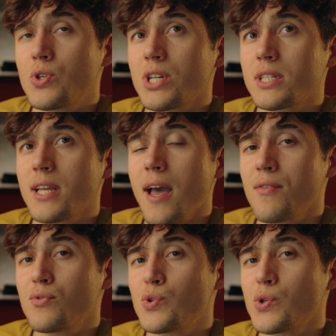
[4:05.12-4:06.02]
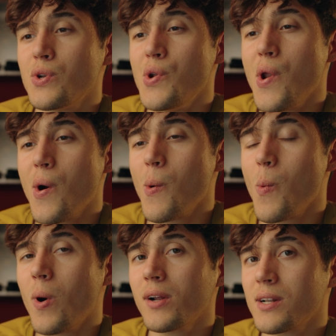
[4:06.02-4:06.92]
you just have to
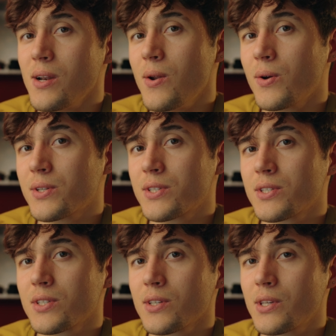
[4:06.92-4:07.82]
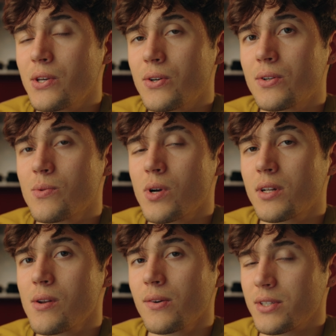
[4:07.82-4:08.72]
know what looks good,
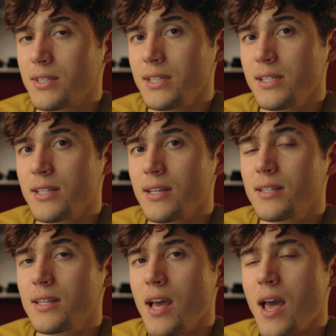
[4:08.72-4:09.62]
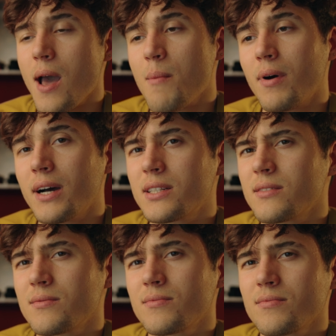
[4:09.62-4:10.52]
what looks decent.
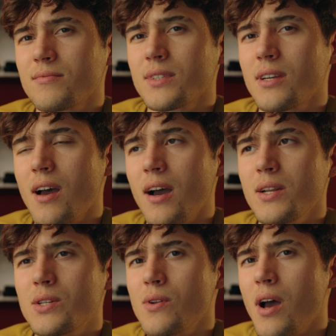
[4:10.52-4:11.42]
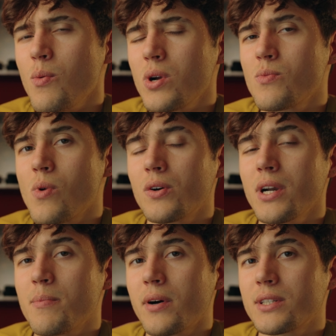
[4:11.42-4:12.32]
But I wouldn't
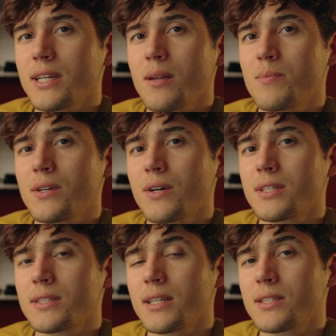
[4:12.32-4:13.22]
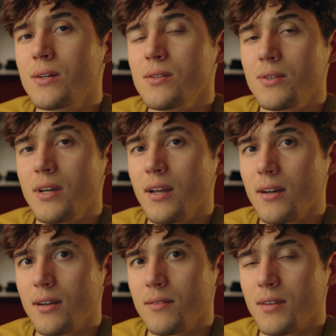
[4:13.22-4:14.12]
worry about that, because that's also
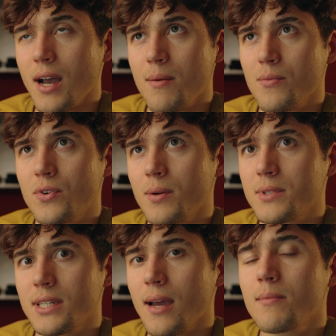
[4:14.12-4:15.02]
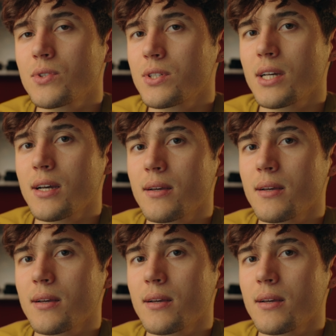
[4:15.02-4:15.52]
gonna come from time to